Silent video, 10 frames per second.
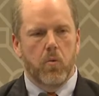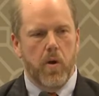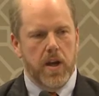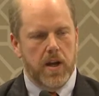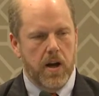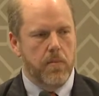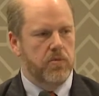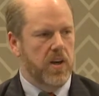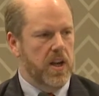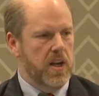When he
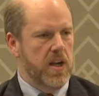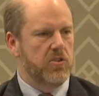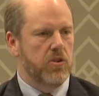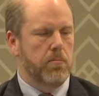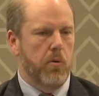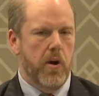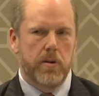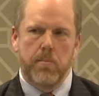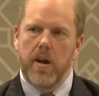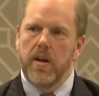comes in and needs an
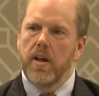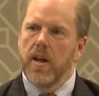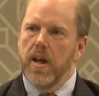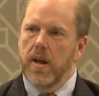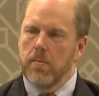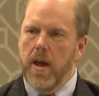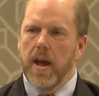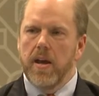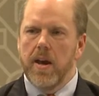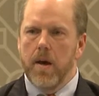appointment, it may
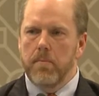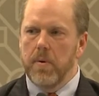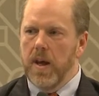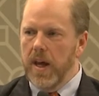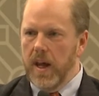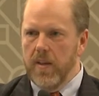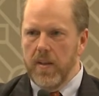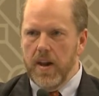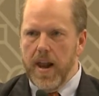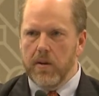end up being
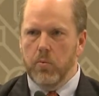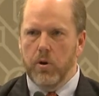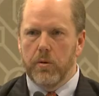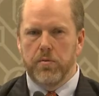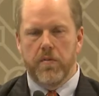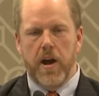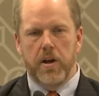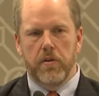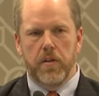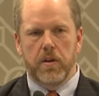the network
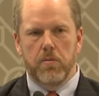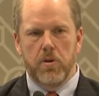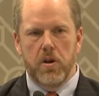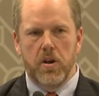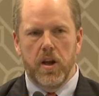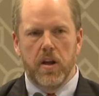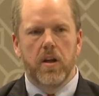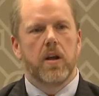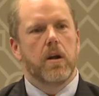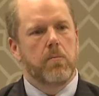provider in the community
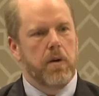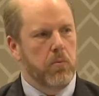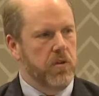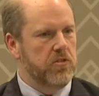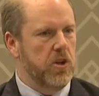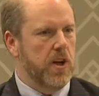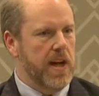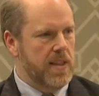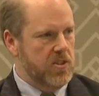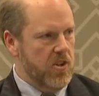but we've still
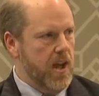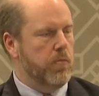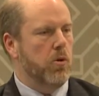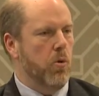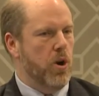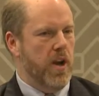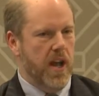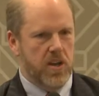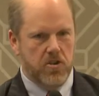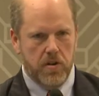got the same
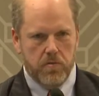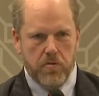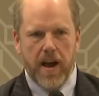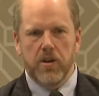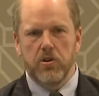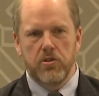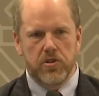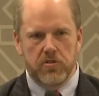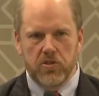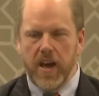coordination of records,
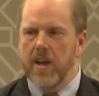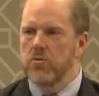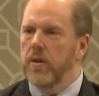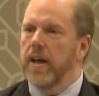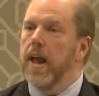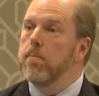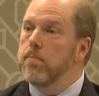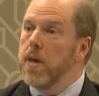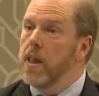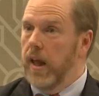of scheduling, and
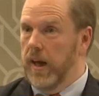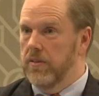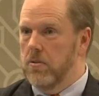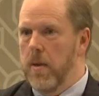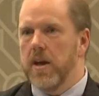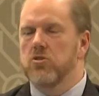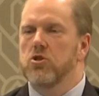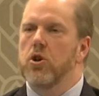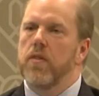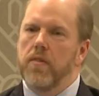billing to make
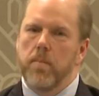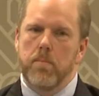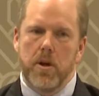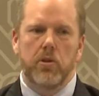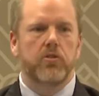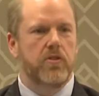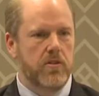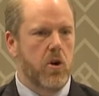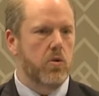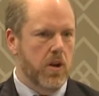sure that the bills
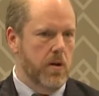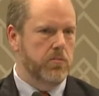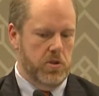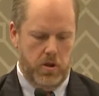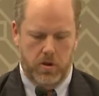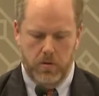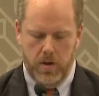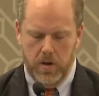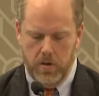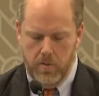don't come to you
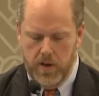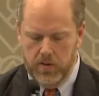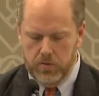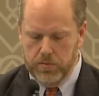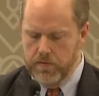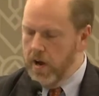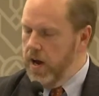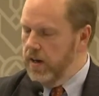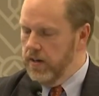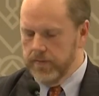when this is
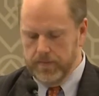provided.